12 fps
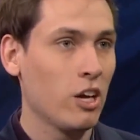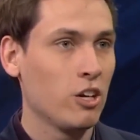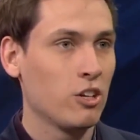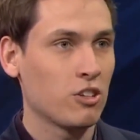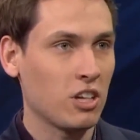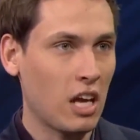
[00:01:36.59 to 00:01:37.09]

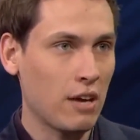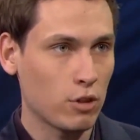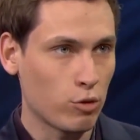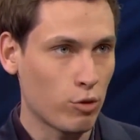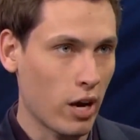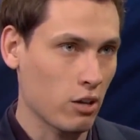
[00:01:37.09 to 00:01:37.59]
so they gave the
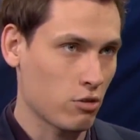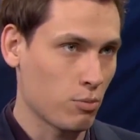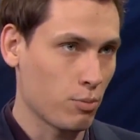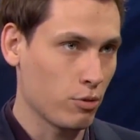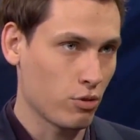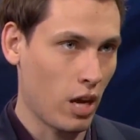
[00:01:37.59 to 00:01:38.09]
Dragons
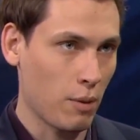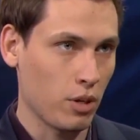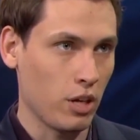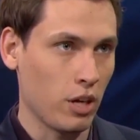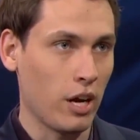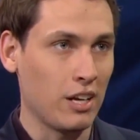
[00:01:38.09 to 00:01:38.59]
to Gambit
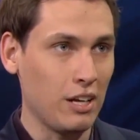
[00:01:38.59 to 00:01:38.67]
here. And